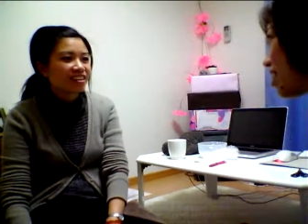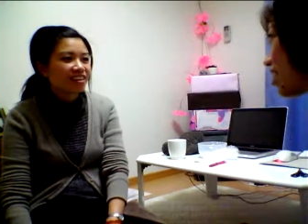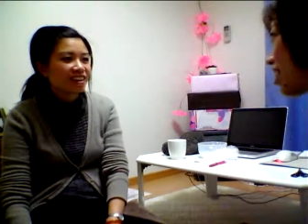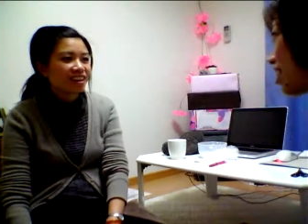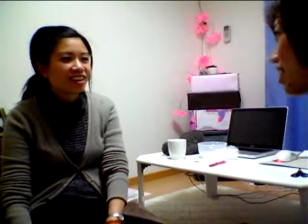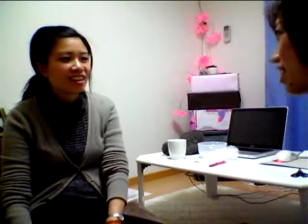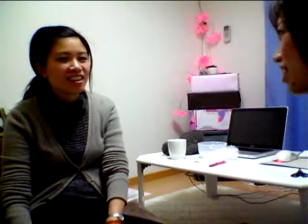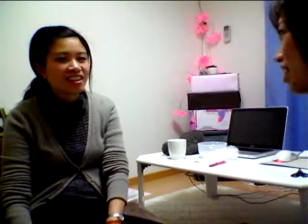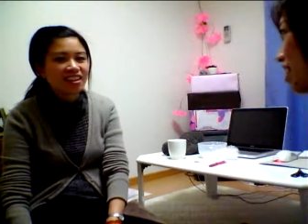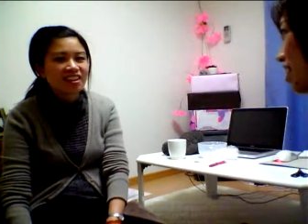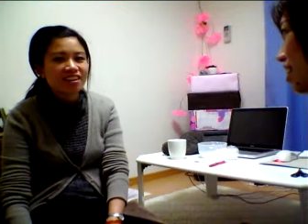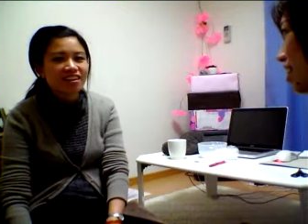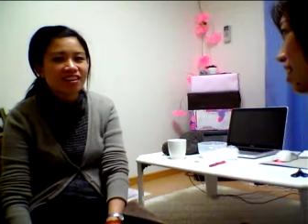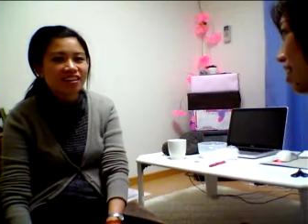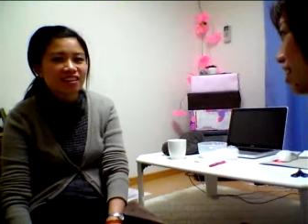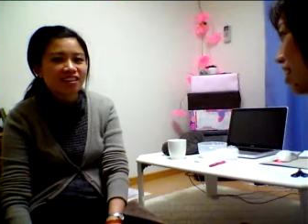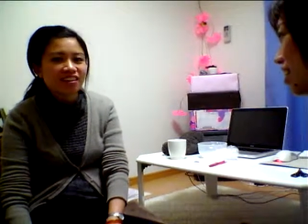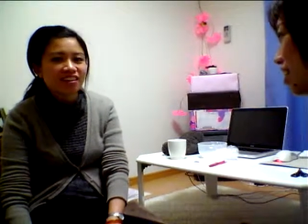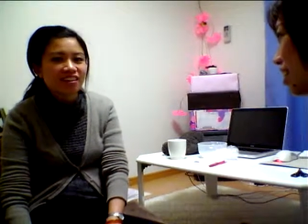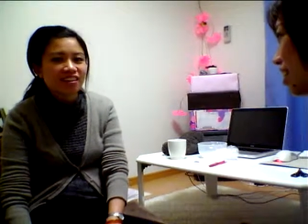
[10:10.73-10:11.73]
I
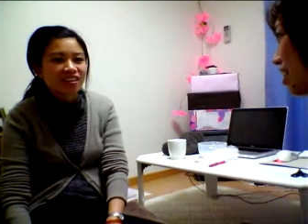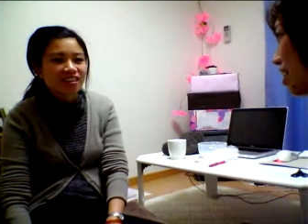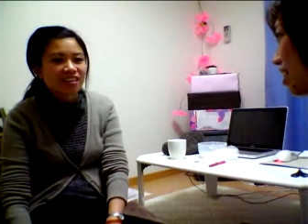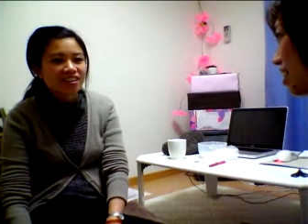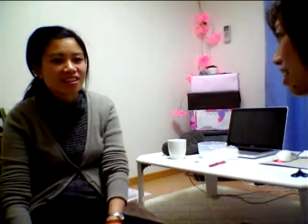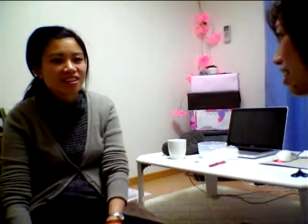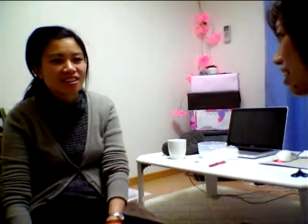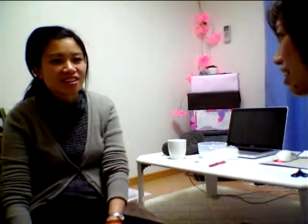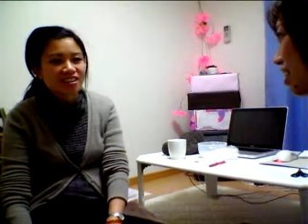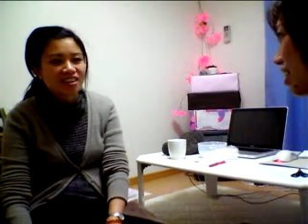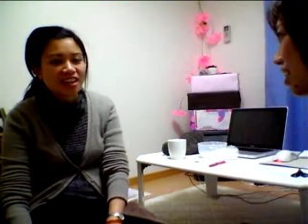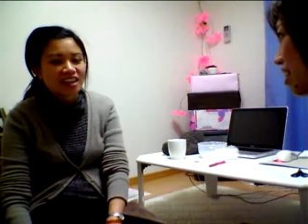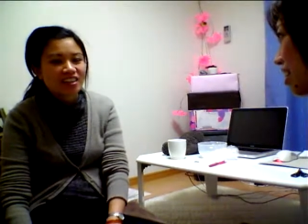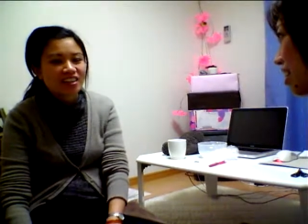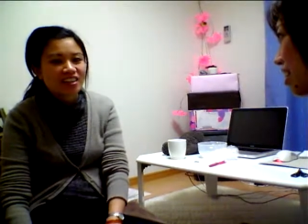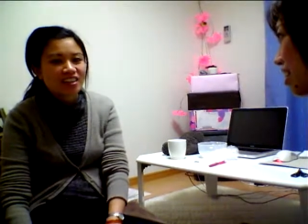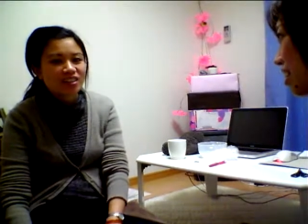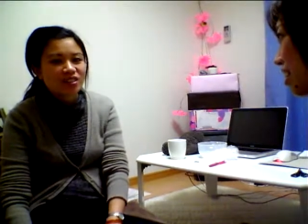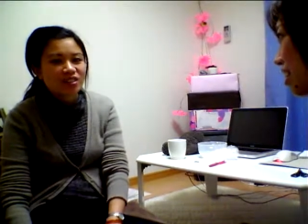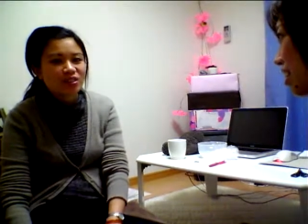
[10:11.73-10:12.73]
think that they
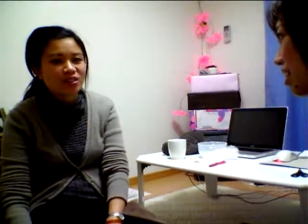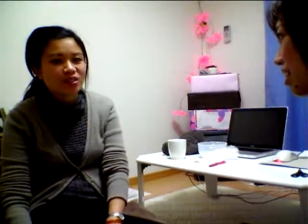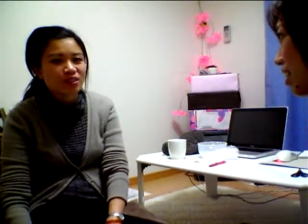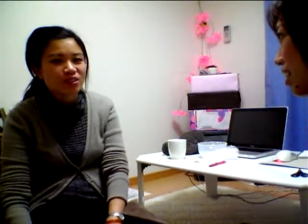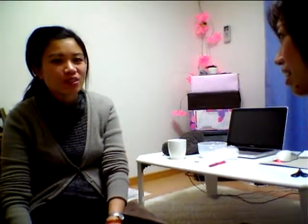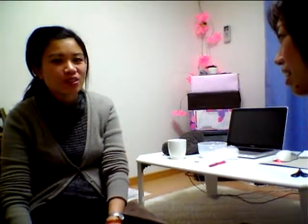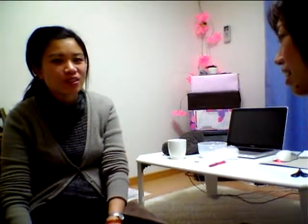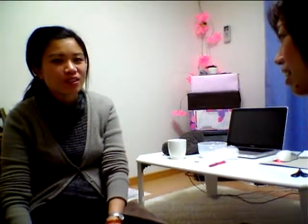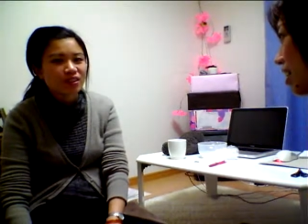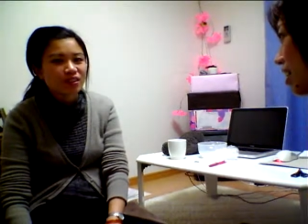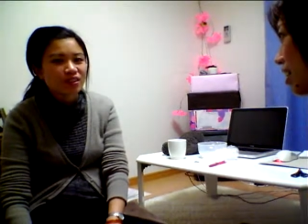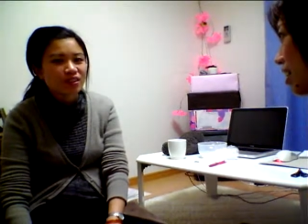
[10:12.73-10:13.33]
need to